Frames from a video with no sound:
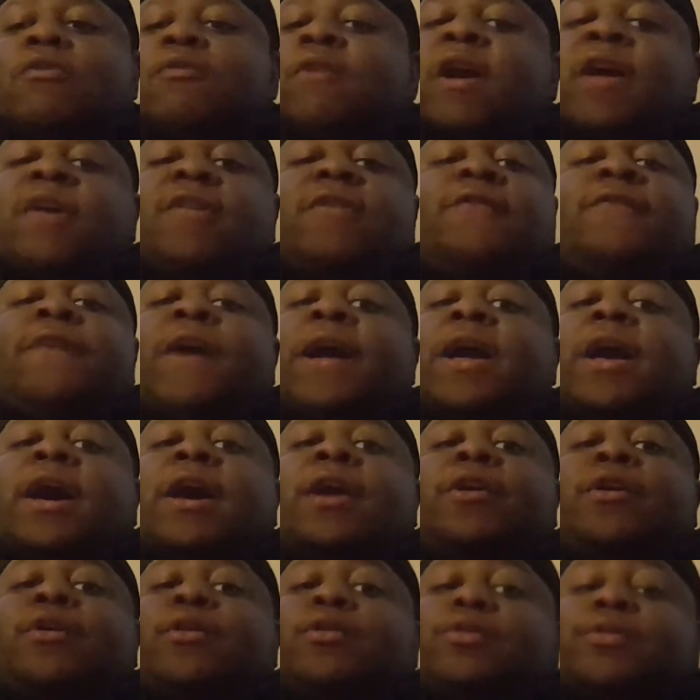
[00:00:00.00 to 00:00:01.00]
rather if I
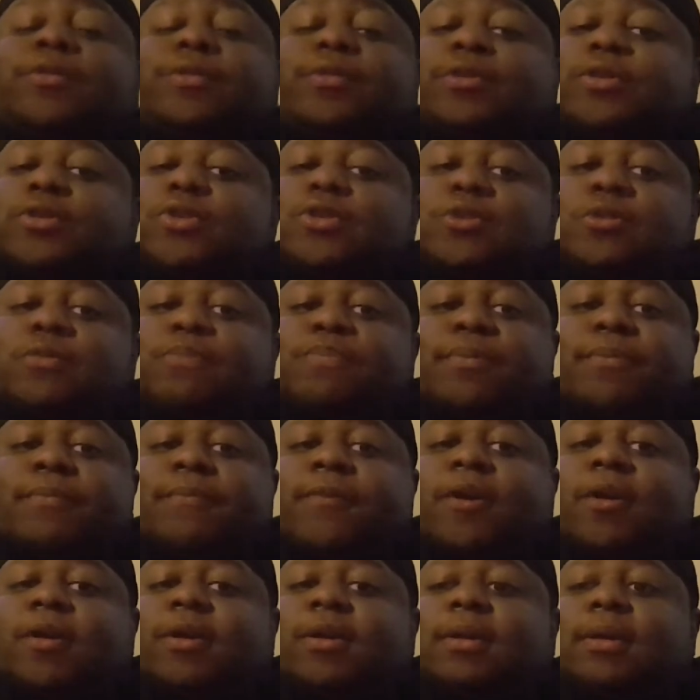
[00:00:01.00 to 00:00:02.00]
gotta go to the
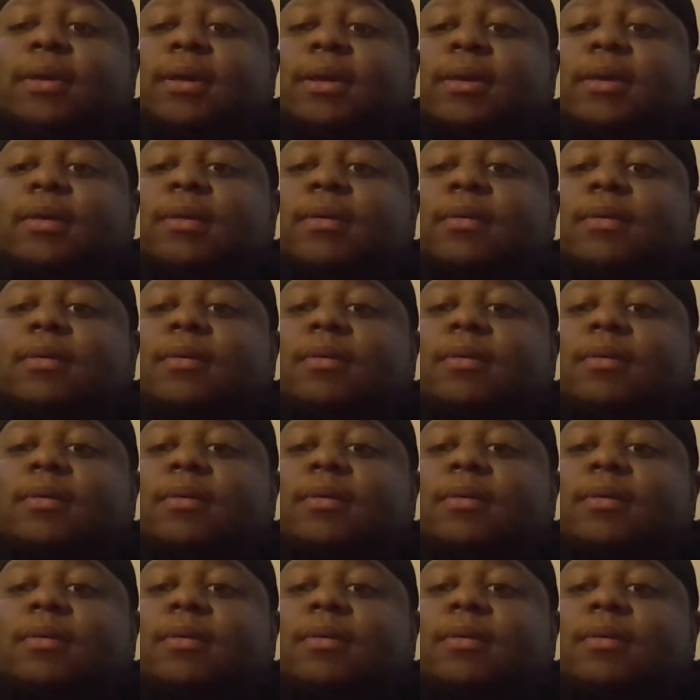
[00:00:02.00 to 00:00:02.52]
supermarket,